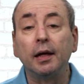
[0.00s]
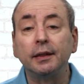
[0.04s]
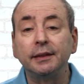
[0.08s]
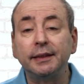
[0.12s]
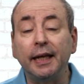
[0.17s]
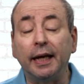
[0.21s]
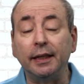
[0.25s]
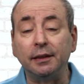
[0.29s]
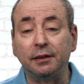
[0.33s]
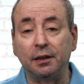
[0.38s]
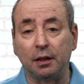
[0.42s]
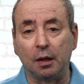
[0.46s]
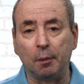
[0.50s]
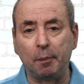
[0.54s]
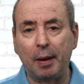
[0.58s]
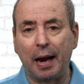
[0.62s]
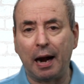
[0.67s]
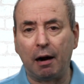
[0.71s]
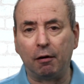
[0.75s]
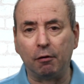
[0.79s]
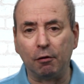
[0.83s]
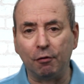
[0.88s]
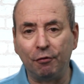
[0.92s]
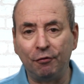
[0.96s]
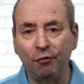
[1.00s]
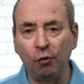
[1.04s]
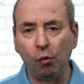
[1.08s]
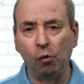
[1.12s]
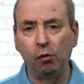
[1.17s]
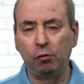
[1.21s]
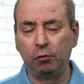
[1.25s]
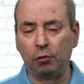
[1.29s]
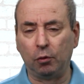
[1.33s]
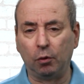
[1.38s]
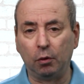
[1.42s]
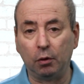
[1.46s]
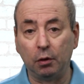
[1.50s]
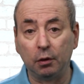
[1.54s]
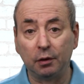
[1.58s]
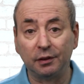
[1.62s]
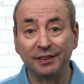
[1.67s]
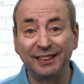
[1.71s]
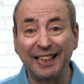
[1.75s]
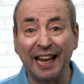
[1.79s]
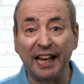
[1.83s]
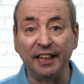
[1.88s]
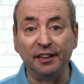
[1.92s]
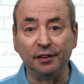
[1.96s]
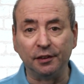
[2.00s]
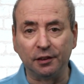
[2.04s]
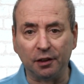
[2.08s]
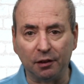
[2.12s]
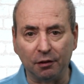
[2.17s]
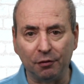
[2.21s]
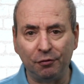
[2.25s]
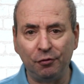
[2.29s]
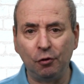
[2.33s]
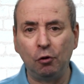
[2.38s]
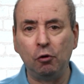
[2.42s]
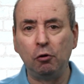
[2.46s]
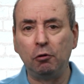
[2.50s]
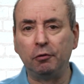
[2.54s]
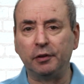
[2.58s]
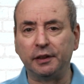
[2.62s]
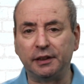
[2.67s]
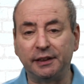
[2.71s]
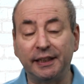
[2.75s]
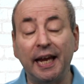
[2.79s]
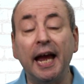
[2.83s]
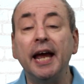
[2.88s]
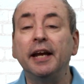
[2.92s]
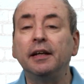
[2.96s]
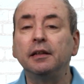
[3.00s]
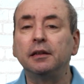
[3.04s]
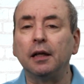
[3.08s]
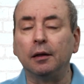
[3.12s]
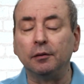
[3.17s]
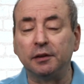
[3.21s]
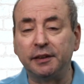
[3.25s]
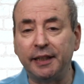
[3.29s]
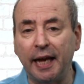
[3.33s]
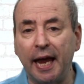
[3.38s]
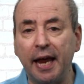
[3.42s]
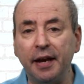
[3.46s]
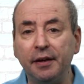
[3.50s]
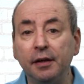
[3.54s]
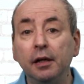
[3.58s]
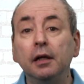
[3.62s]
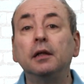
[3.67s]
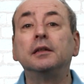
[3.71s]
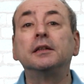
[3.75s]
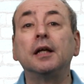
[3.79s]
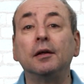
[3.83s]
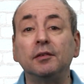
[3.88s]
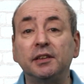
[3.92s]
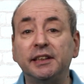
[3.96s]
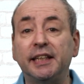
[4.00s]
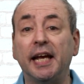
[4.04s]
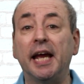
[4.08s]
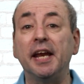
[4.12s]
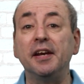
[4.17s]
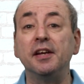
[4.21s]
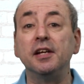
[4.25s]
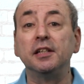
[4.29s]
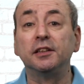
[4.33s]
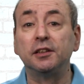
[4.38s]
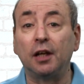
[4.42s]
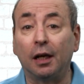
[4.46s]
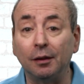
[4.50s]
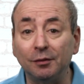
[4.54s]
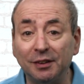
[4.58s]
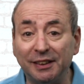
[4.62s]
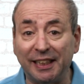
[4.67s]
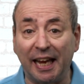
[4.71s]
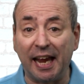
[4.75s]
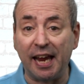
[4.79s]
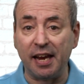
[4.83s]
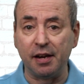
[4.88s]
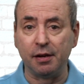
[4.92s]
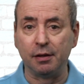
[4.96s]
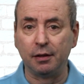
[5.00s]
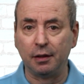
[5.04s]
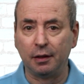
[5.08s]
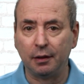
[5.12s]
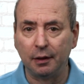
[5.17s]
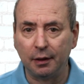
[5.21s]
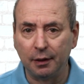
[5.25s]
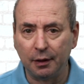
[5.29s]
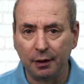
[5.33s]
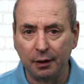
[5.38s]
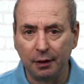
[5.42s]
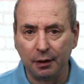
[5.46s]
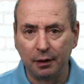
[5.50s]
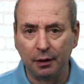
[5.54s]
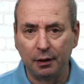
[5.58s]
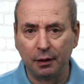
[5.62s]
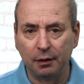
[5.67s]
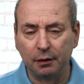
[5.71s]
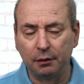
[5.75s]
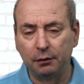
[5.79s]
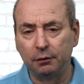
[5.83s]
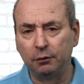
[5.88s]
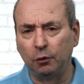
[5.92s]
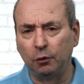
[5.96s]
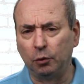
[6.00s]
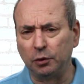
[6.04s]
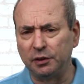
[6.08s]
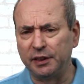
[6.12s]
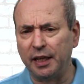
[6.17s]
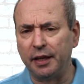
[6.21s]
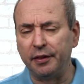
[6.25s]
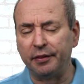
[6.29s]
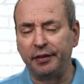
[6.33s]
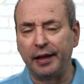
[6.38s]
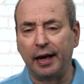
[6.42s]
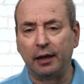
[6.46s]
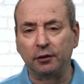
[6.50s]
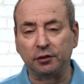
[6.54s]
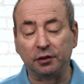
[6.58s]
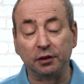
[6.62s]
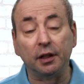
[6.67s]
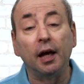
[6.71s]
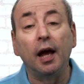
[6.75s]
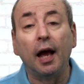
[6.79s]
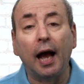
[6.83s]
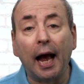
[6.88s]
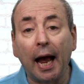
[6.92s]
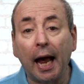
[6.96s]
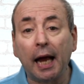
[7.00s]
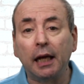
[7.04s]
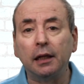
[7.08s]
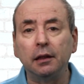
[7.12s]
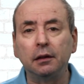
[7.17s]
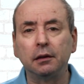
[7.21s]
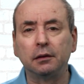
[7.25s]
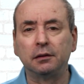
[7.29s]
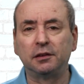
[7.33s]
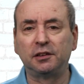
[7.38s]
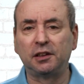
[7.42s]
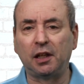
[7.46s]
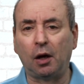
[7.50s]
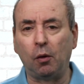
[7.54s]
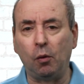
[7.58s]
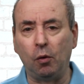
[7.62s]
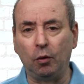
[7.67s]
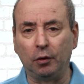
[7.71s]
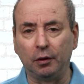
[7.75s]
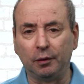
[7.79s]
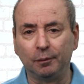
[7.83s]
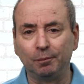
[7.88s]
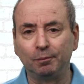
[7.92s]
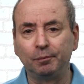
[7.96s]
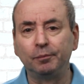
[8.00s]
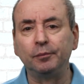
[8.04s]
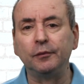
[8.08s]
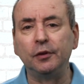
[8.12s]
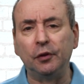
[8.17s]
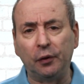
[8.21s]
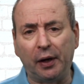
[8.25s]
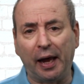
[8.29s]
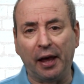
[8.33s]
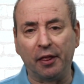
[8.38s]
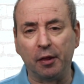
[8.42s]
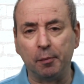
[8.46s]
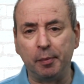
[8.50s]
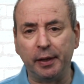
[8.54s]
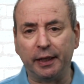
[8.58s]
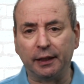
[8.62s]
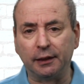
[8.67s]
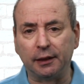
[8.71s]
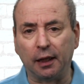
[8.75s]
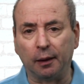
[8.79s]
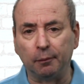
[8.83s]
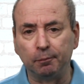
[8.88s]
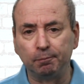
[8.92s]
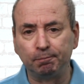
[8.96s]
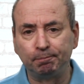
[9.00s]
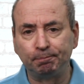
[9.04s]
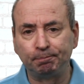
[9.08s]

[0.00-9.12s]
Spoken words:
10 to the power of 4 or 10 to the 4 is 10 times 10 times 10 times 10 or 10,000 and so on. You get the picture.